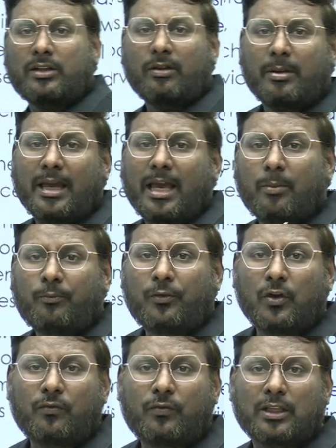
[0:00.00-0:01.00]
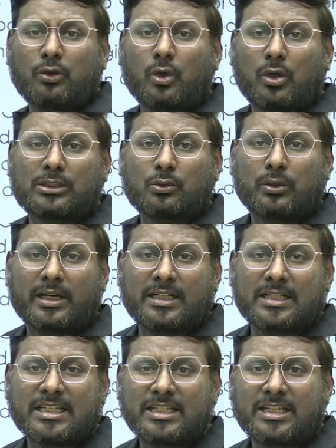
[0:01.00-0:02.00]
will be helpful for those
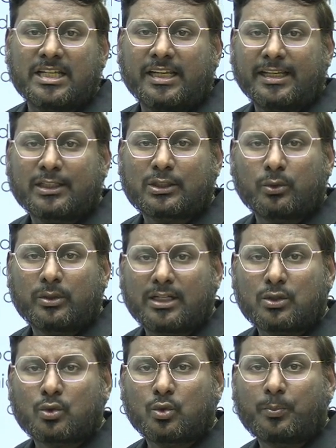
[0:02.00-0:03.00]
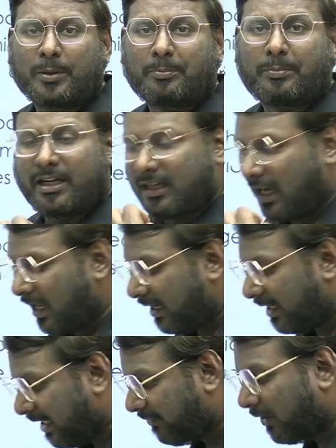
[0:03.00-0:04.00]
students, engineering students who prepared
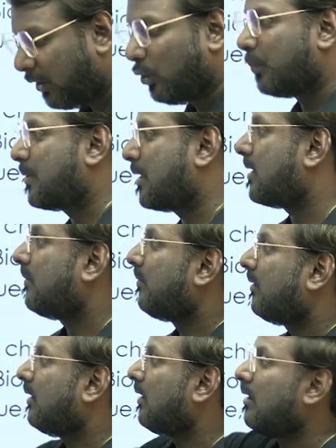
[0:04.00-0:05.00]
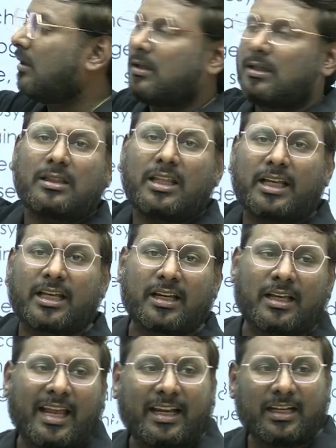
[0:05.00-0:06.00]
already for groups. They can
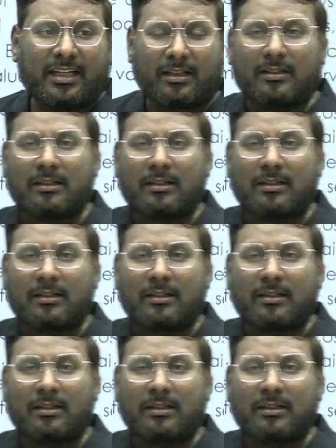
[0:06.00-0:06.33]
crack it.